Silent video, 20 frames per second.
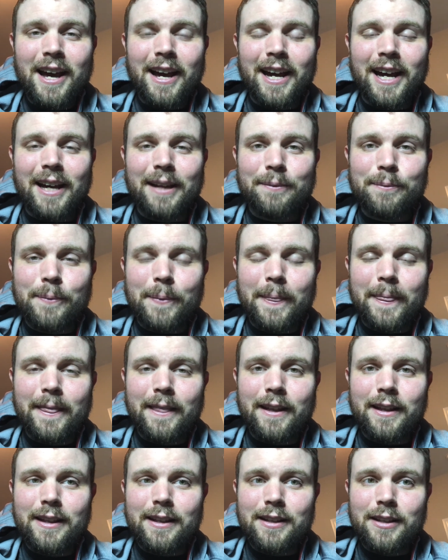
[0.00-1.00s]
I'm
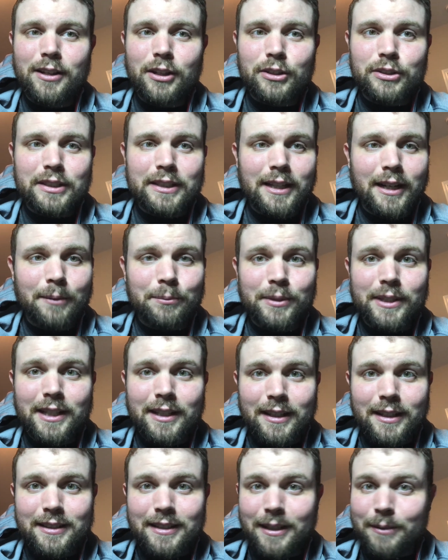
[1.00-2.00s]

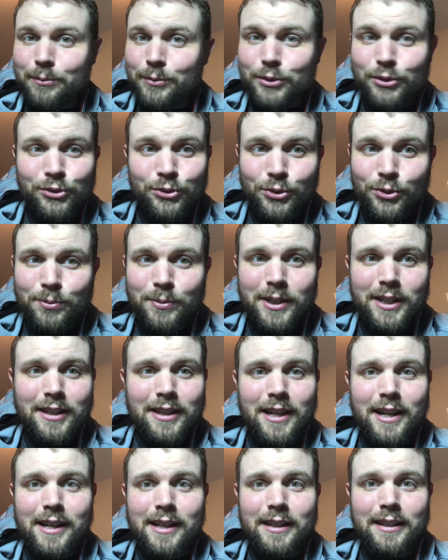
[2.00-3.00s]
assuming
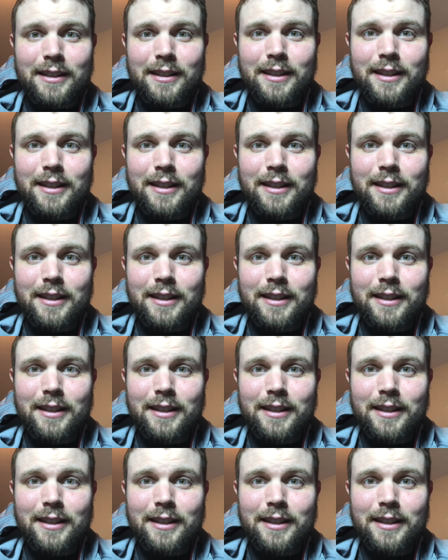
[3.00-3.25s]
that